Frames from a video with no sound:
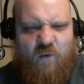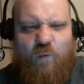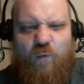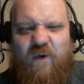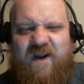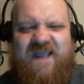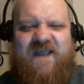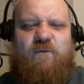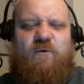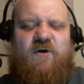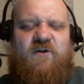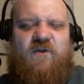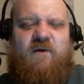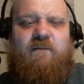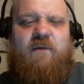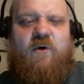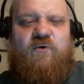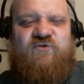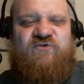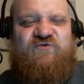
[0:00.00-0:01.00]
We were the
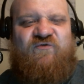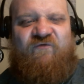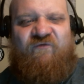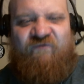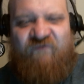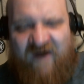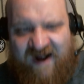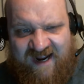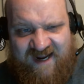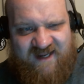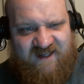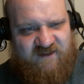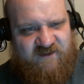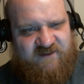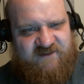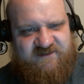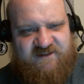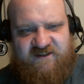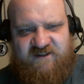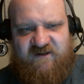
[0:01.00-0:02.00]
most
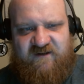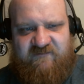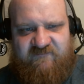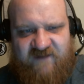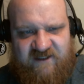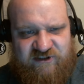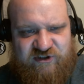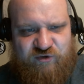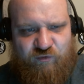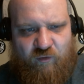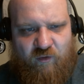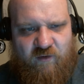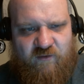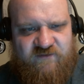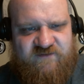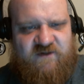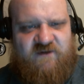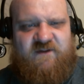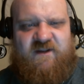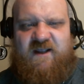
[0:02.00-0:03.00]
violent
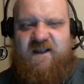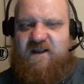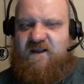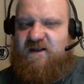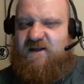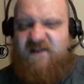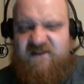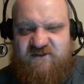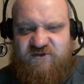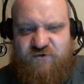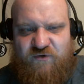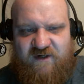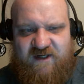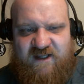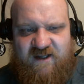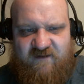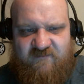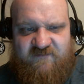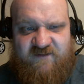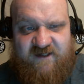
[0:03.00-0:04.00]
individuals on the
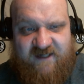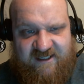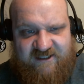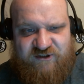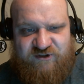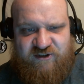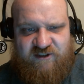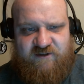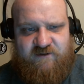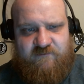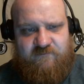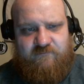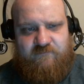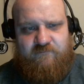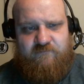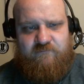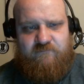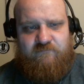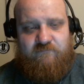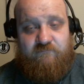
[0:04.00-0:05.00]
history of the nation.
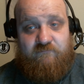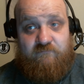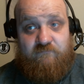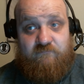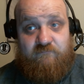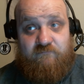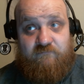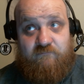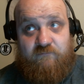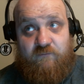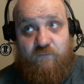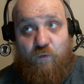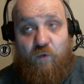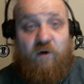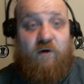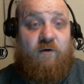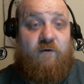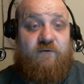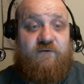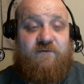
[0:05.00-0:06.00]

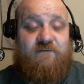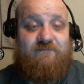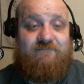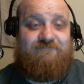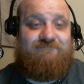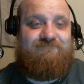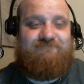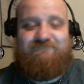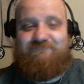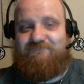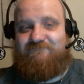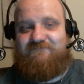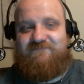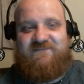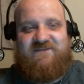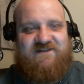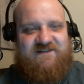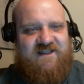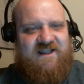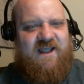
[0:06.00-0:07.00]
World.
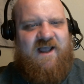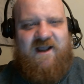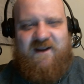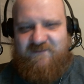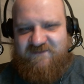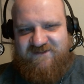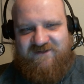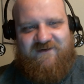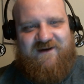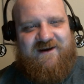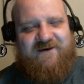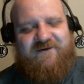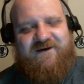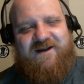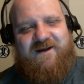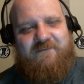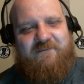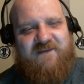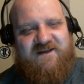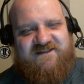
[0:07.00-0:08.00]
See, I'm so angry
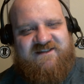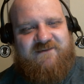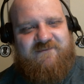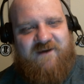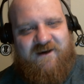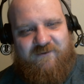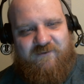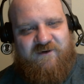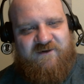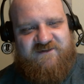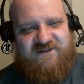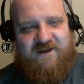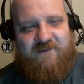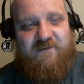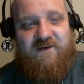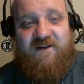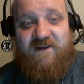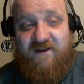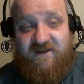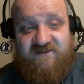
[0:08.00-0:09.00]
I'm messing my words up.
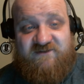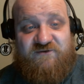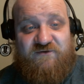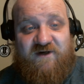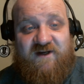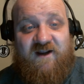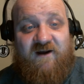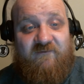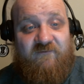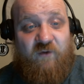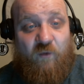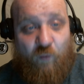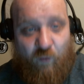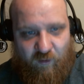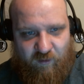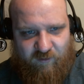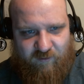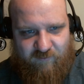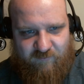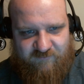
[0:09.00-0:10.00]
History of the
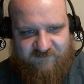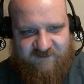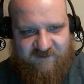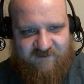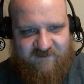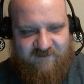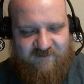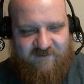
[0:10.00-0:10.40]
world.